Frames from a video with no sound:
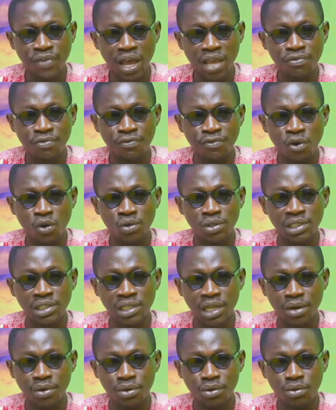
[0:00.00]
four
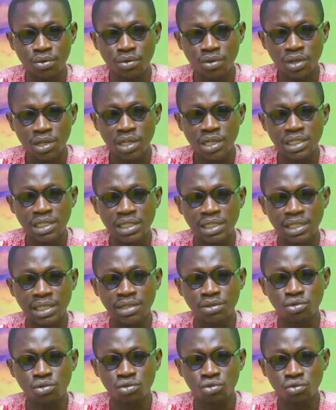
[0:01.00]
zero six
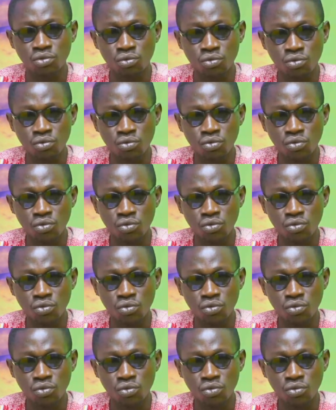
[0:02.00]
two